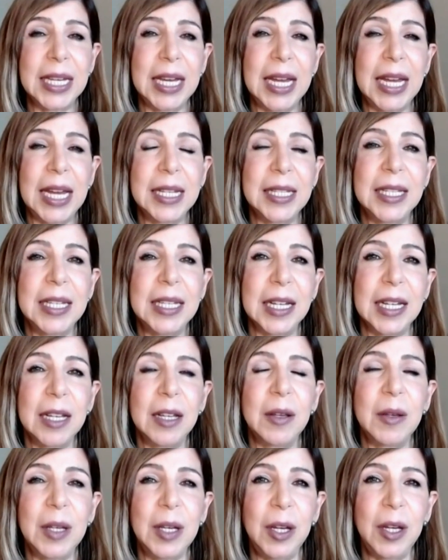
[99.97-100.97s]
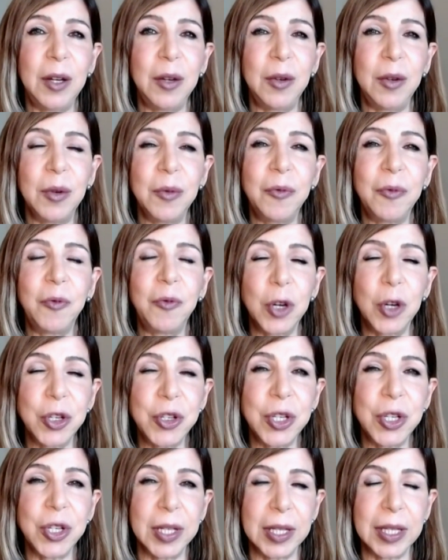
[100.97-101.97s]
And, you know,
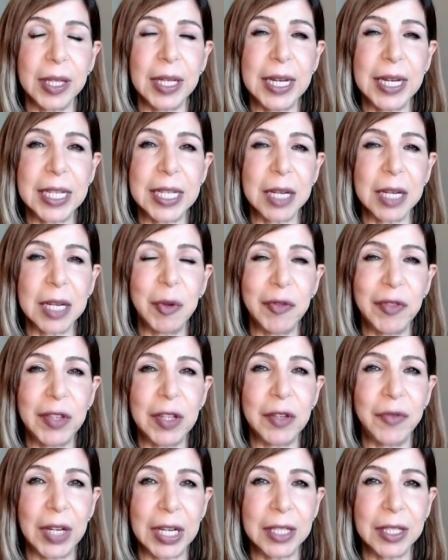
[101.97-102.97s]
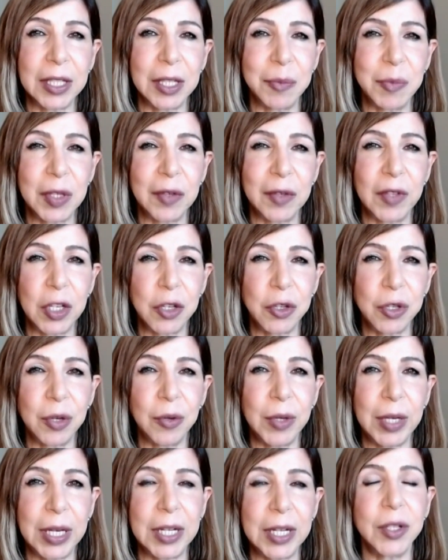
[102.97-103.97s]
fortunately, some of the victims of the
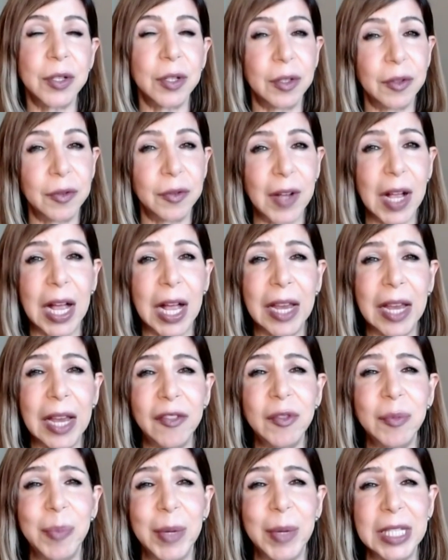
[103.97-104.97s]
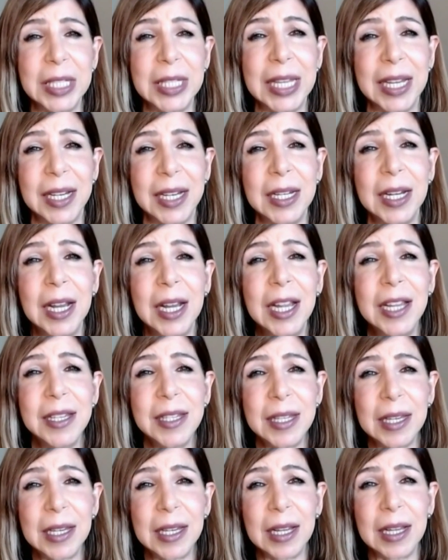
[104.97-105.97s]
shooting survived, but then
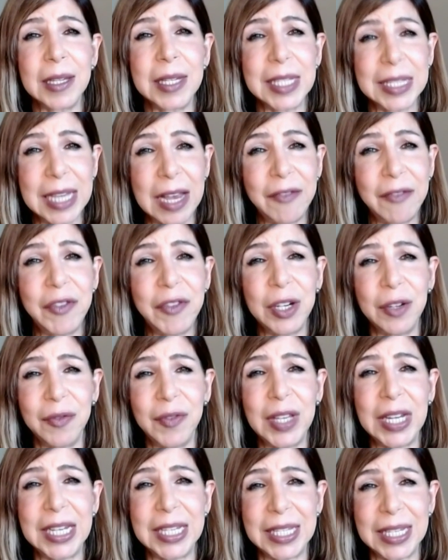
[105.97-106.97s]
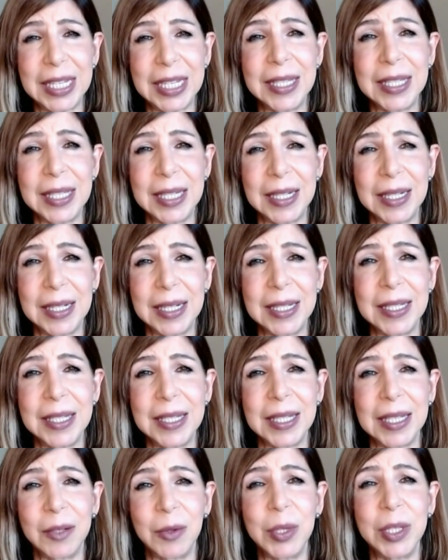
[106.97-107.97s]
seven of these
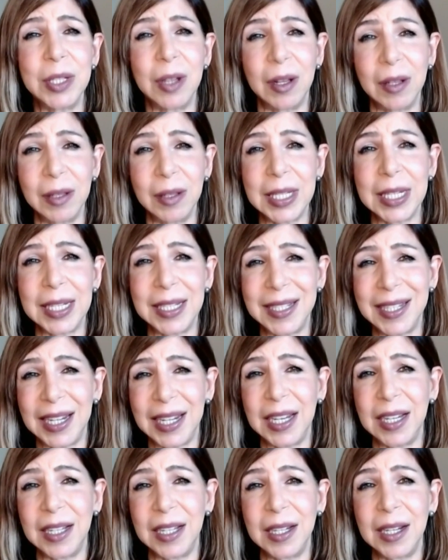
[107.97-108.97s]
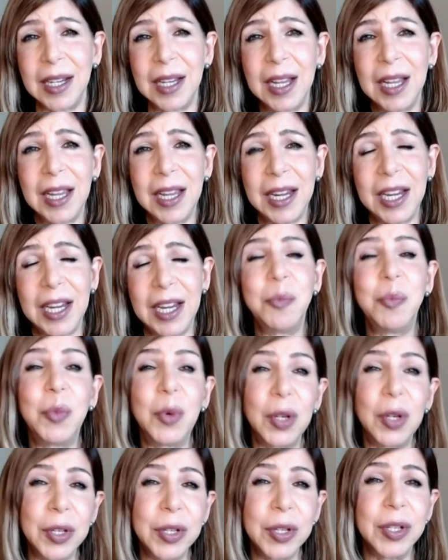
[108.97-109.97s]
incidents resulted in
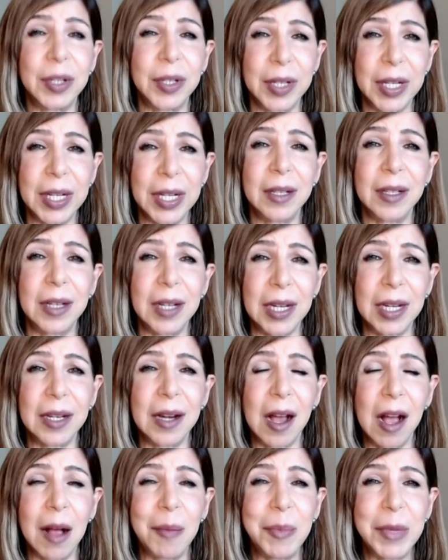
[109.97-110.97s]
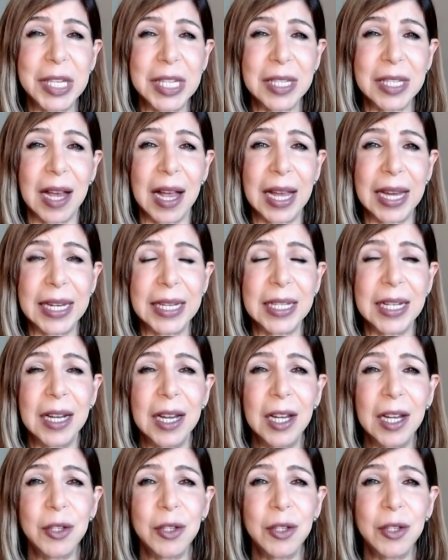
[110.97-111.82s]
murder and homicide.